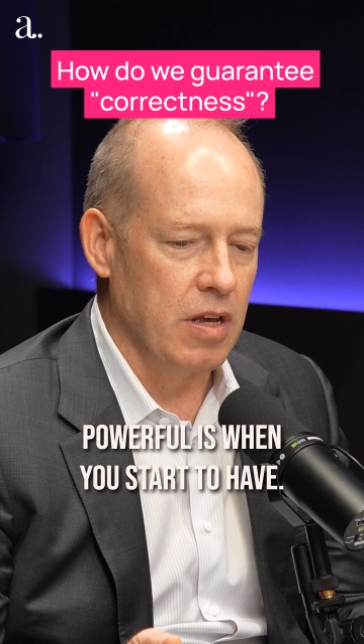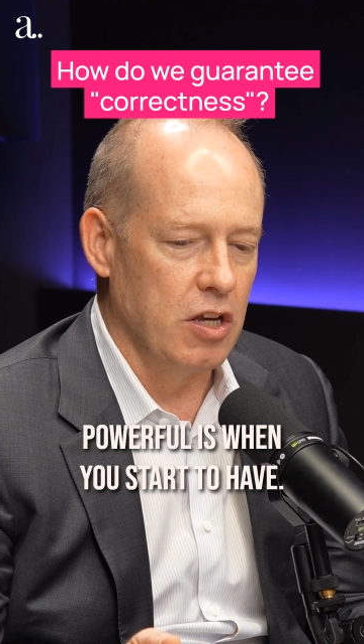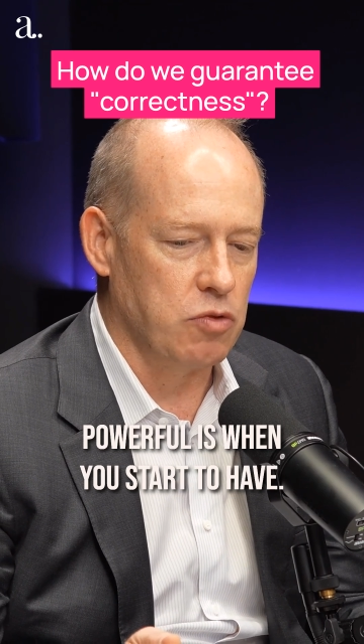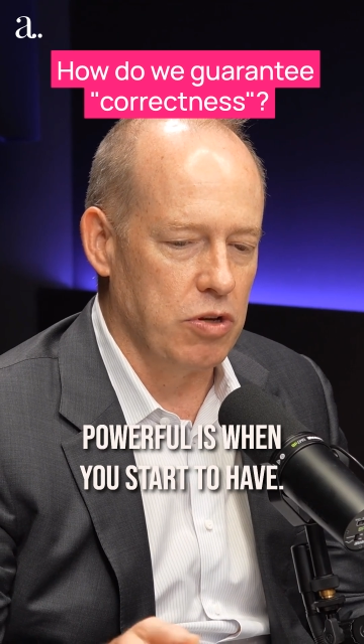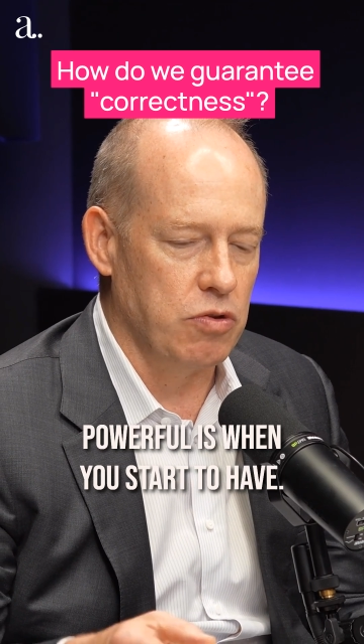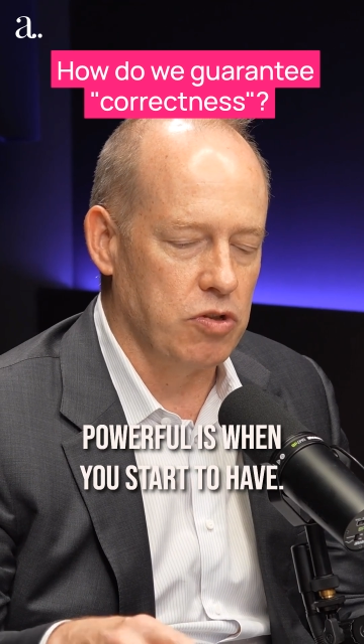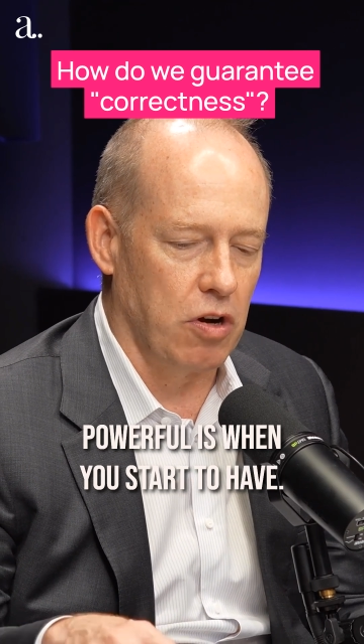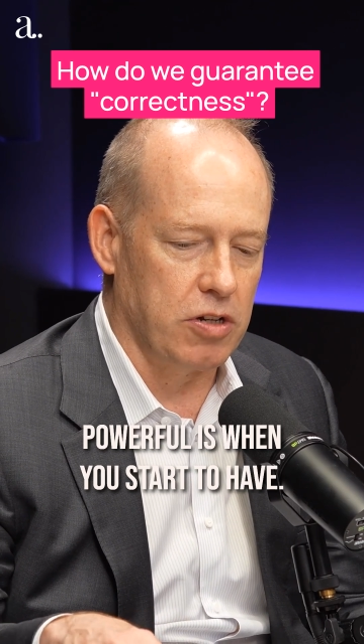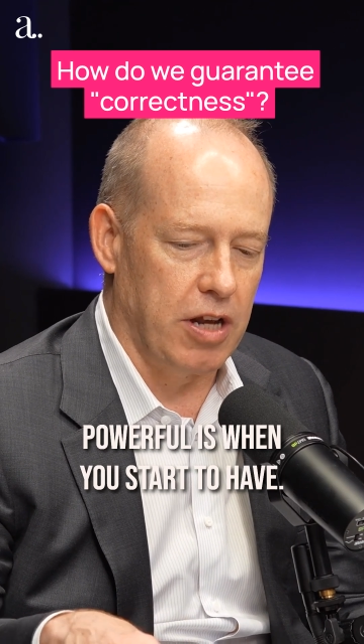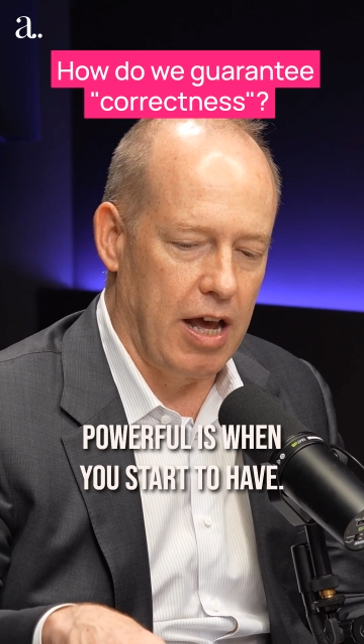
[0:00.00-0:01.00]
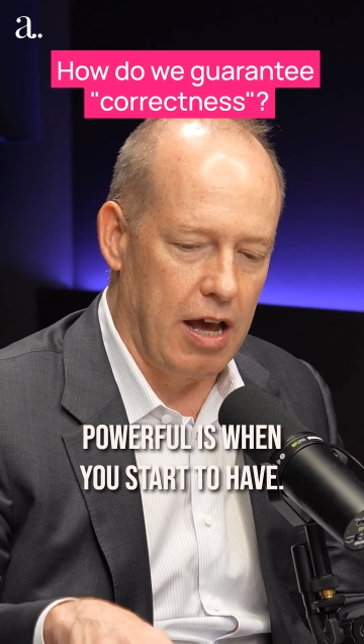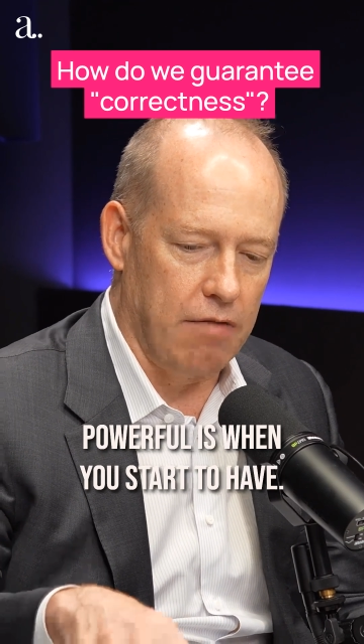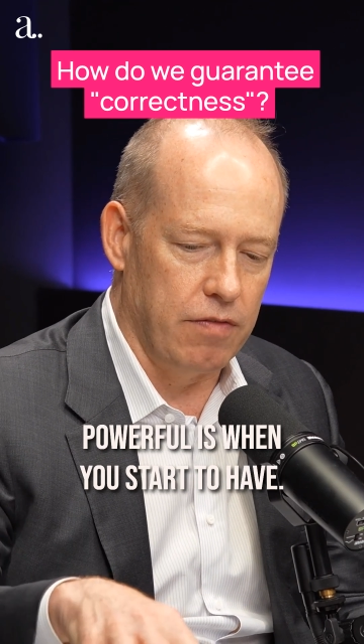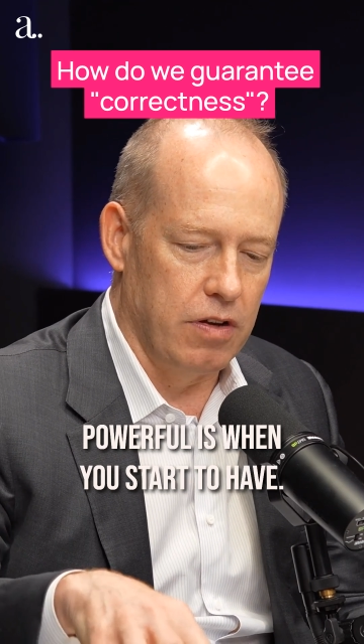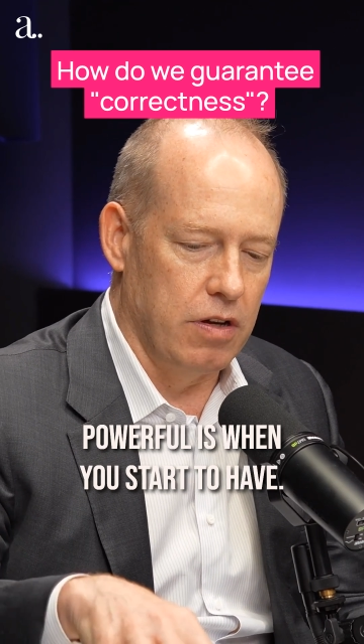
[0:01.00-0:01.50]
is when you start to
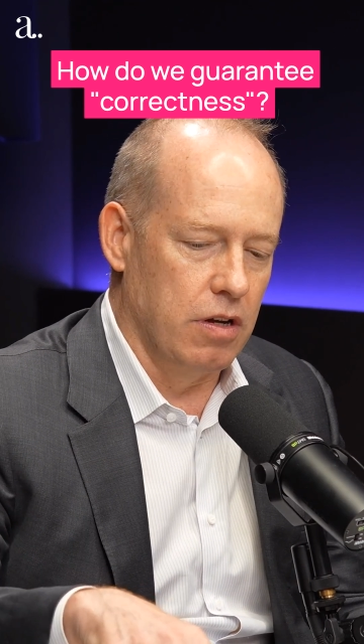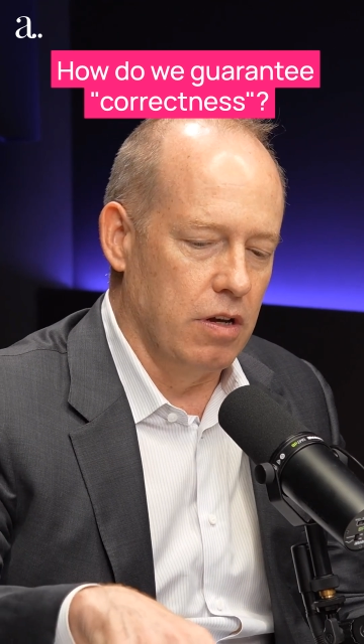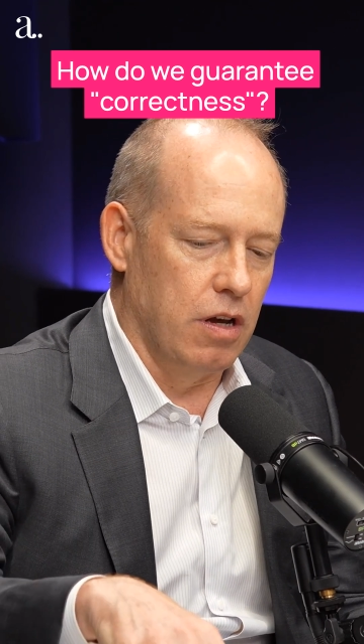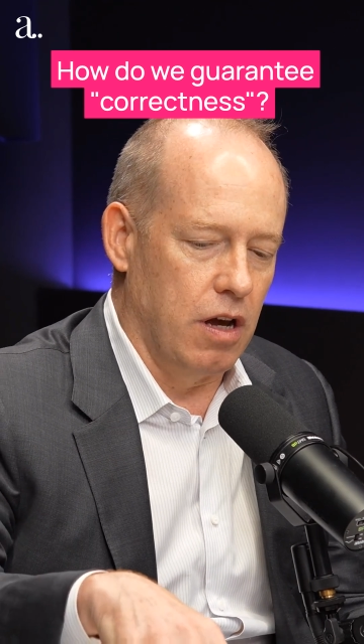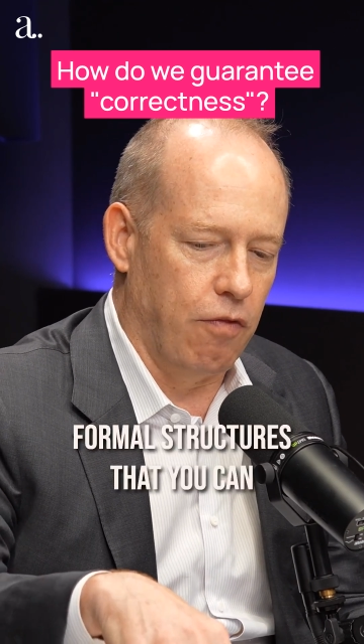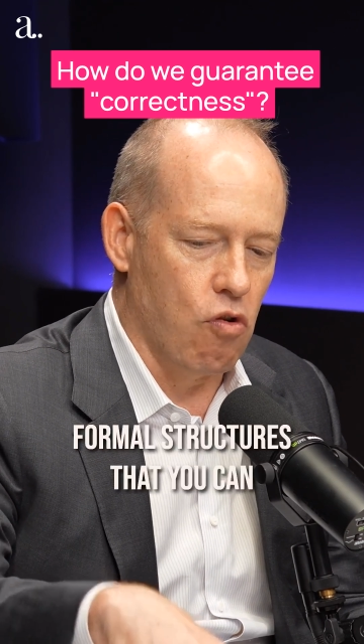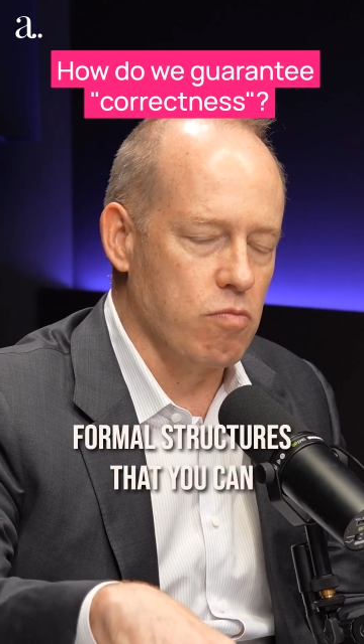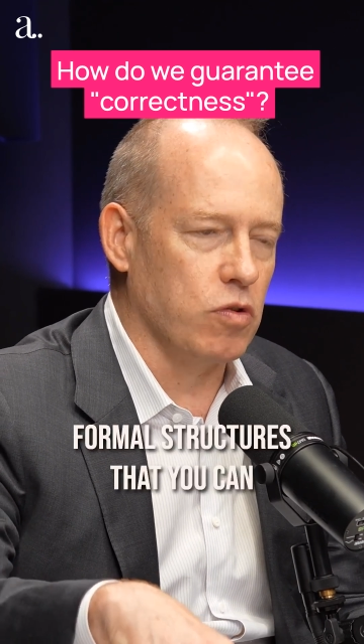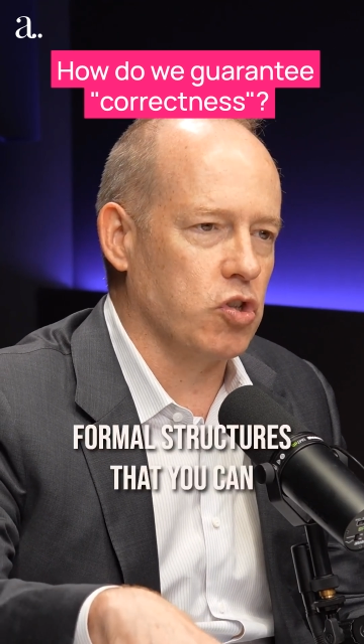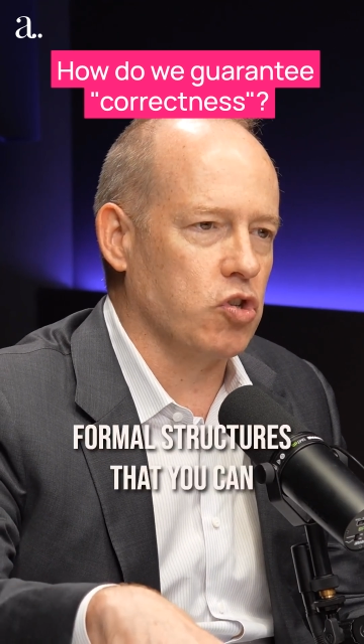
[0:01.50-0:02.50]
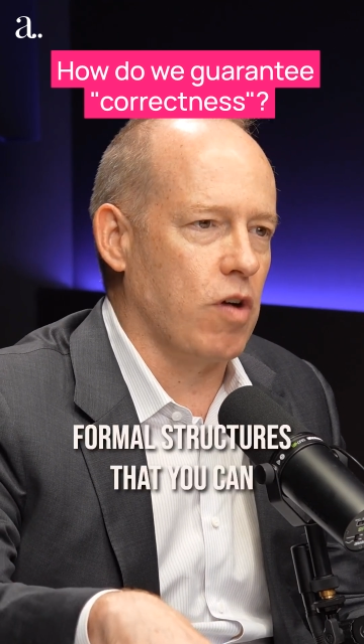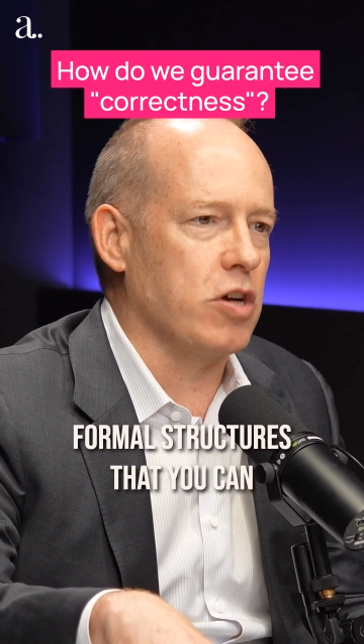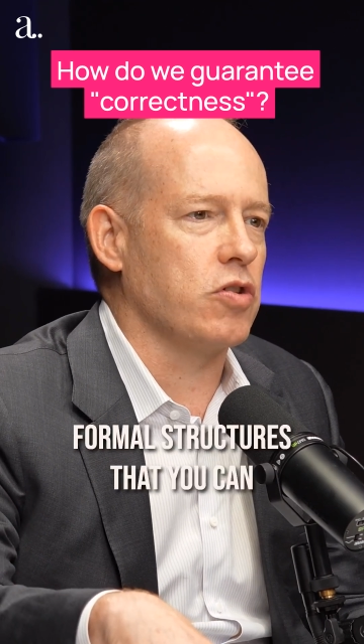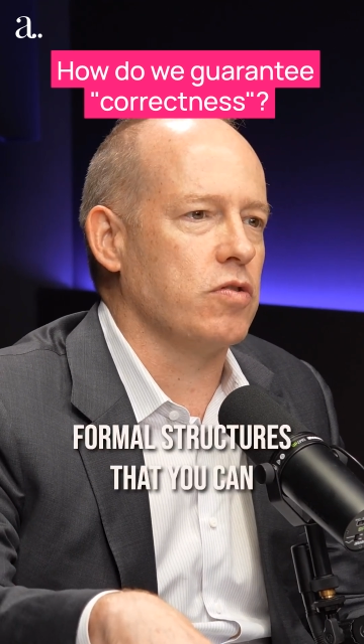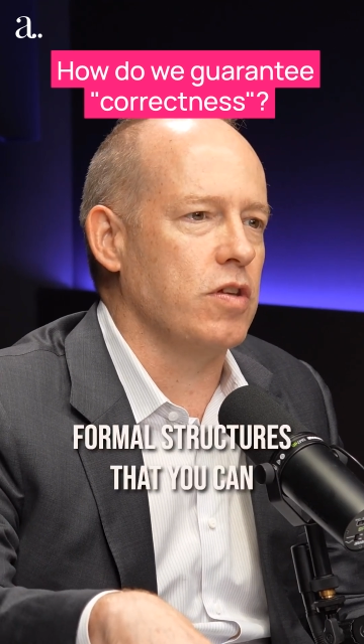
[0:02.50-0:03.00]
have formal
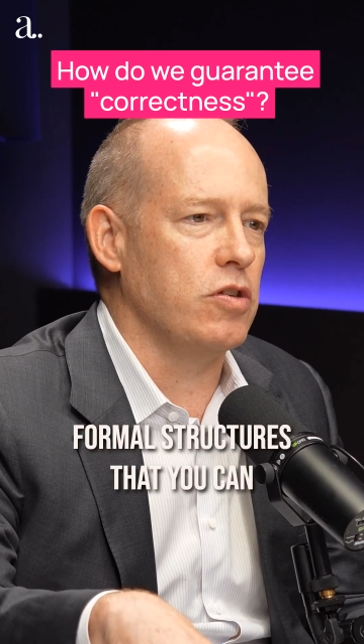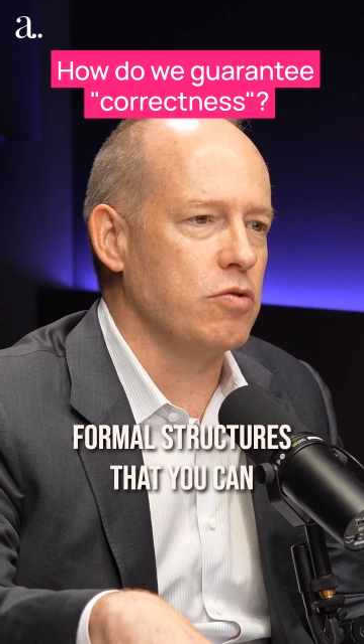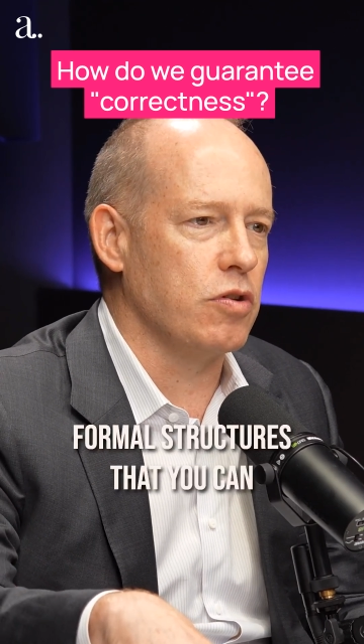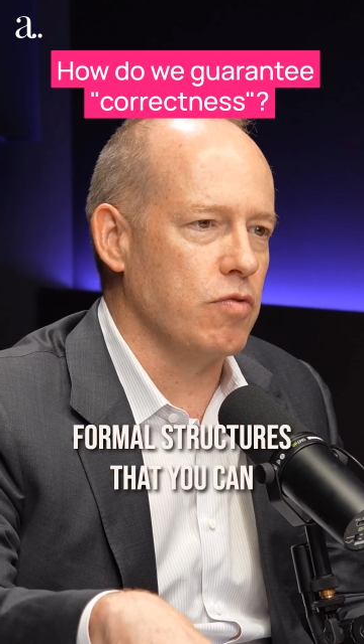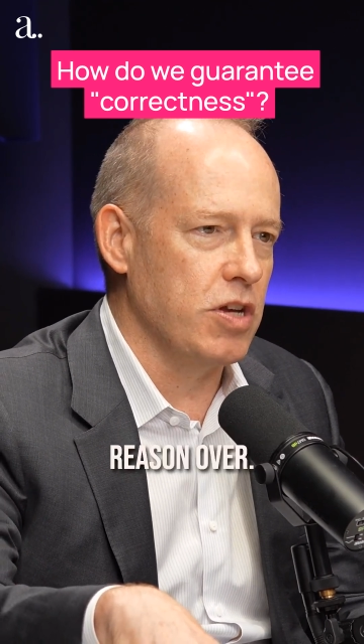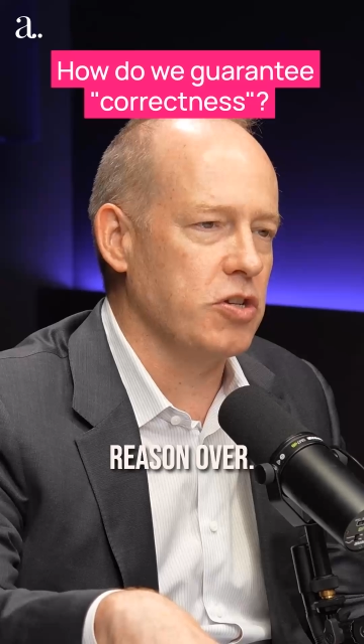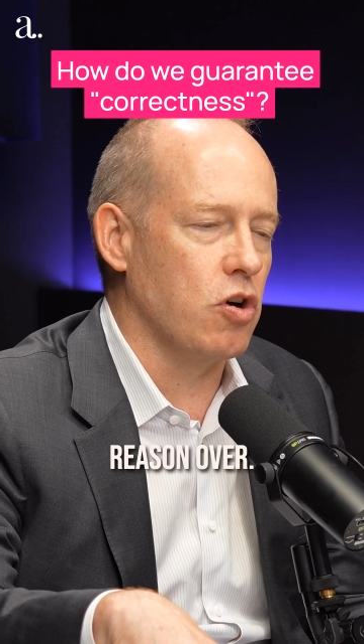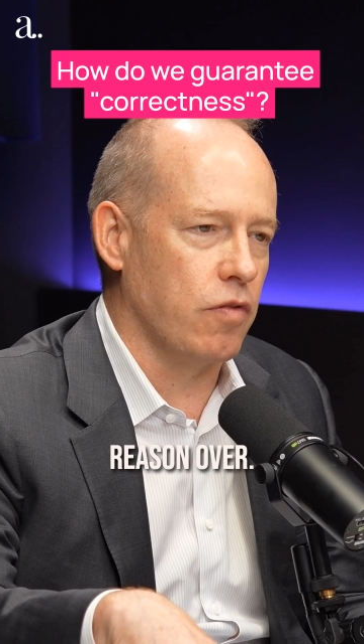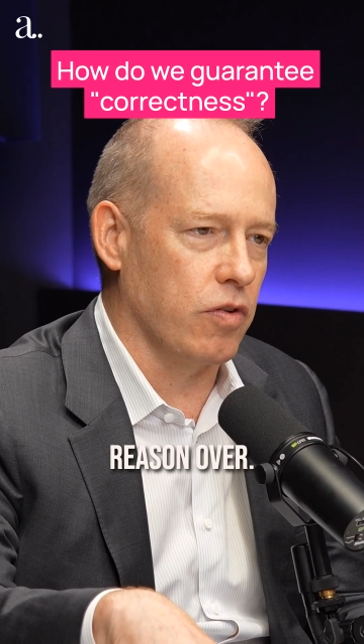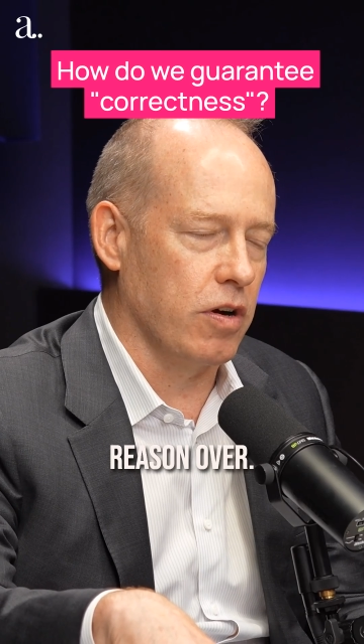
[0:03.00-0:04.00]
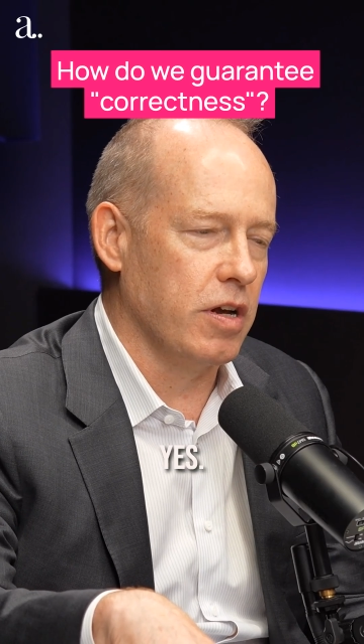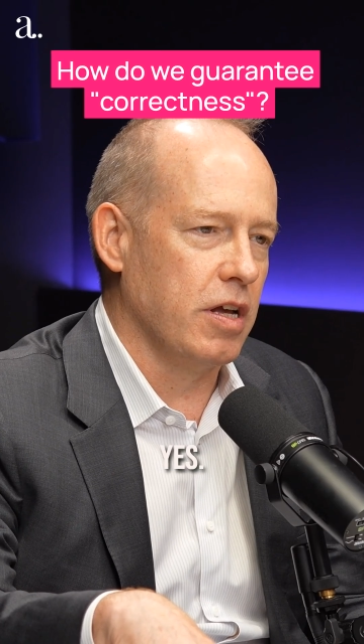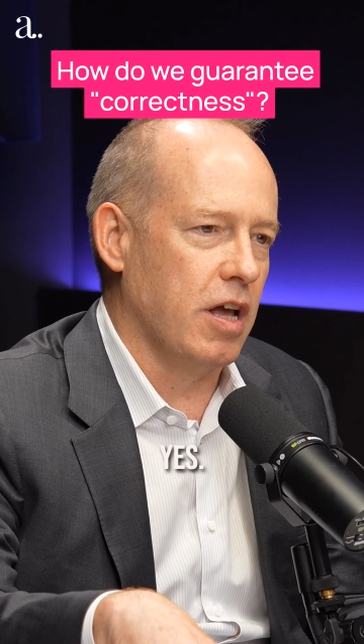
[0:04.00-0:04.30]
structures that you can reason yes. over